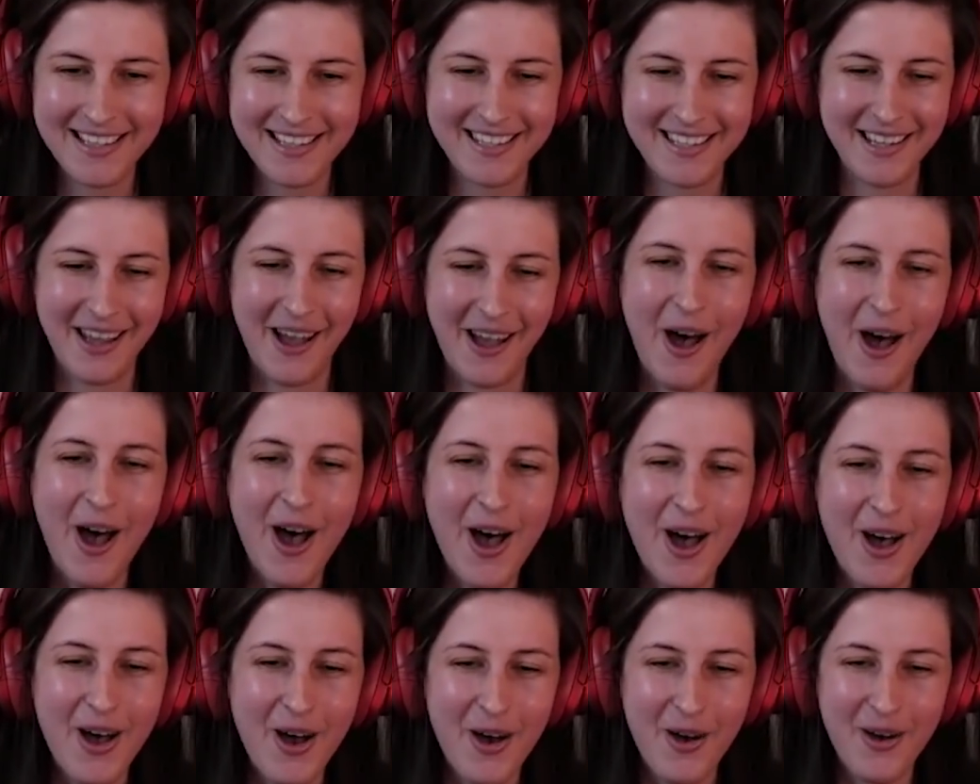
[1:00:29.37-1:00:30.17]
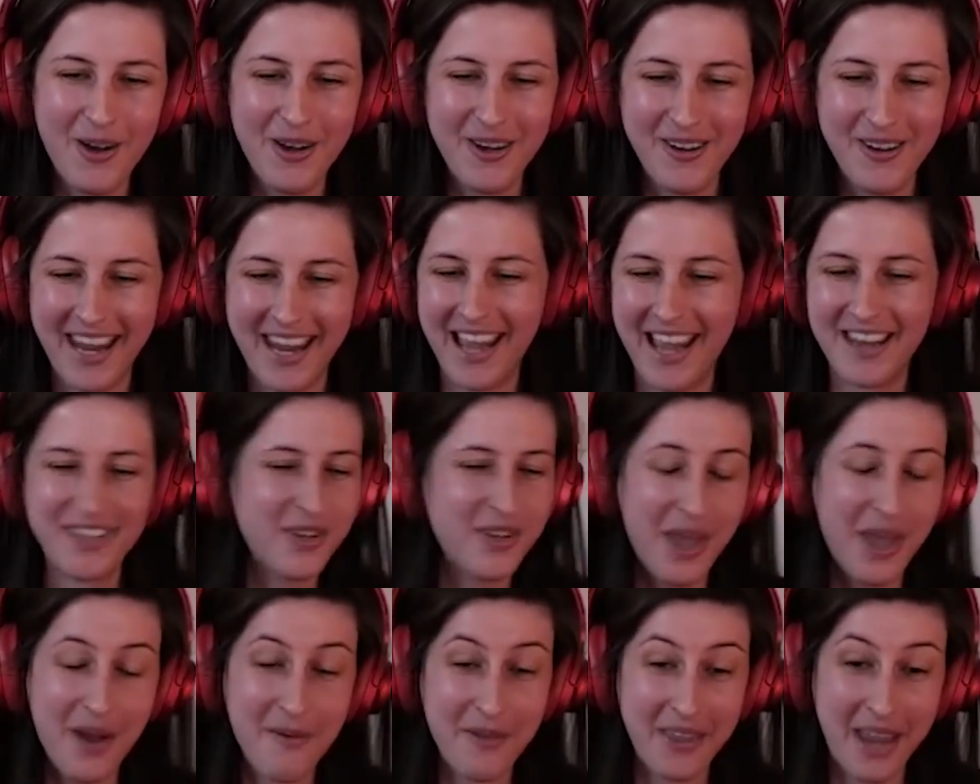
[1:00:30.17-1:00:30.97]
So you can't do
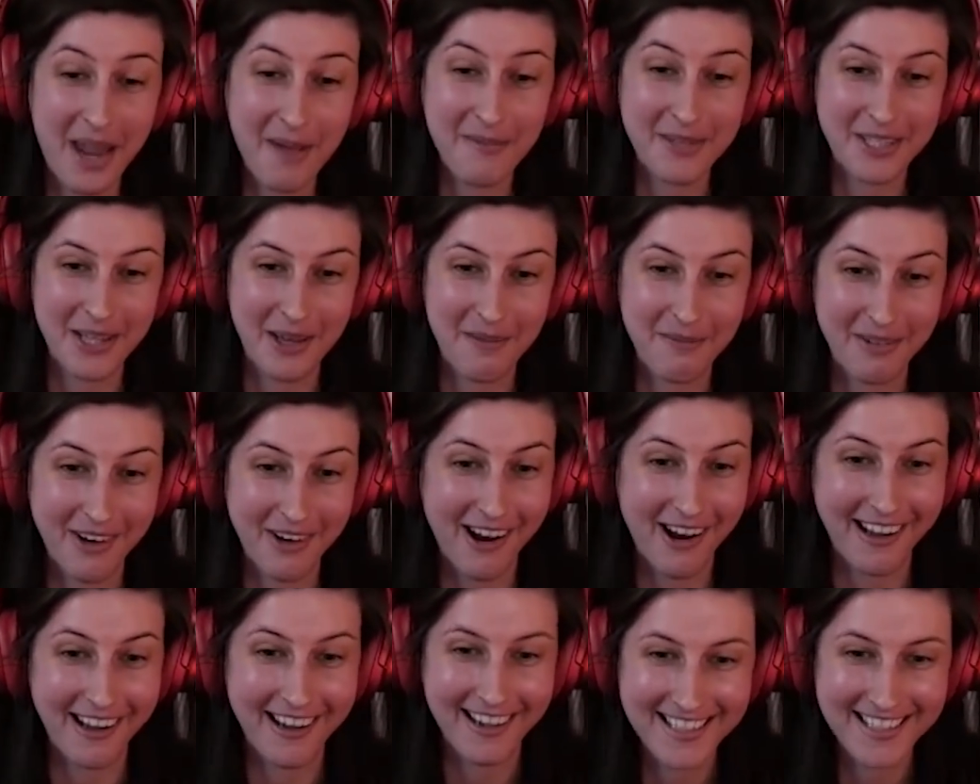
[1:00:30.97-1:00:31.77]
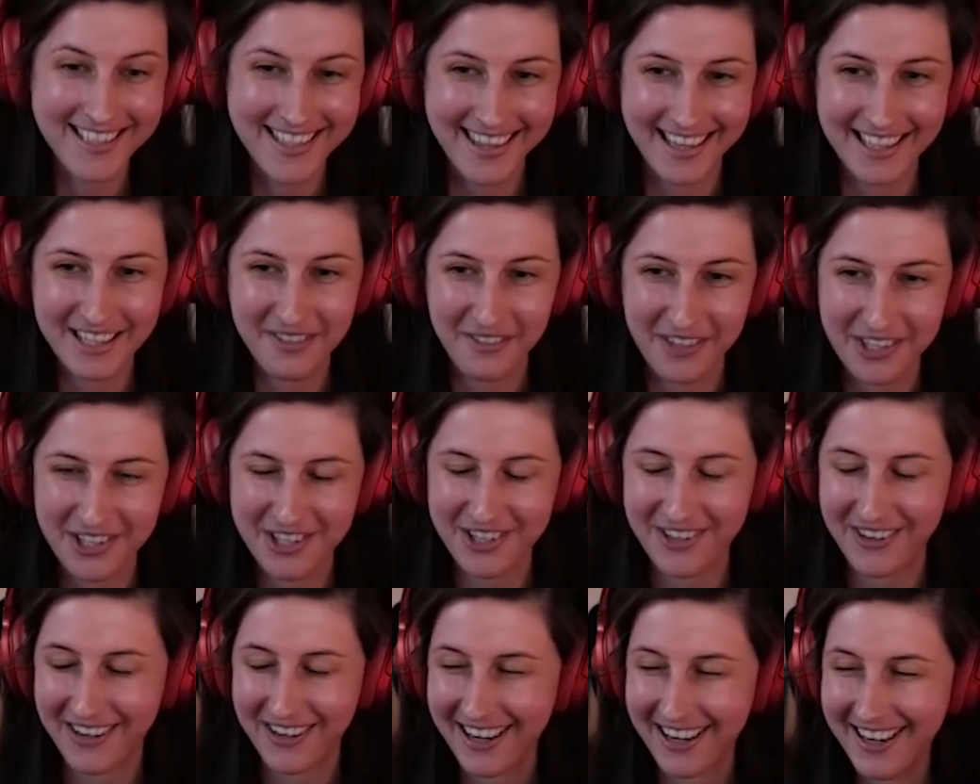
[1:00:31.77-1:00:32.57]
that with Amazon products, that's for
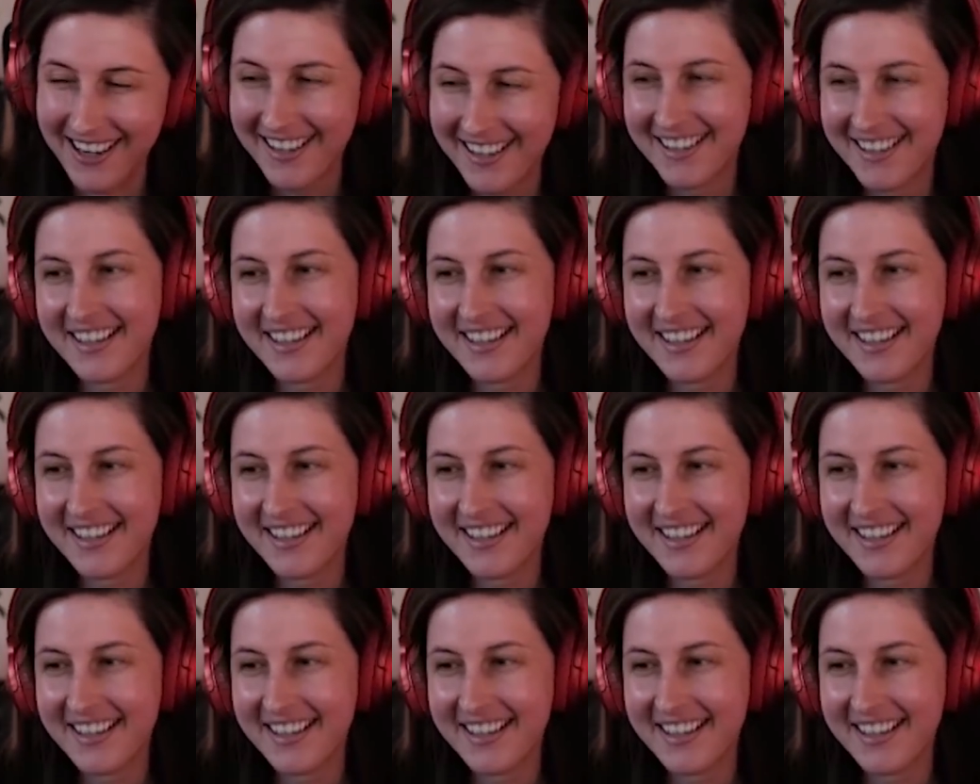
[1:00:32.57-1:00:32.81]
sure.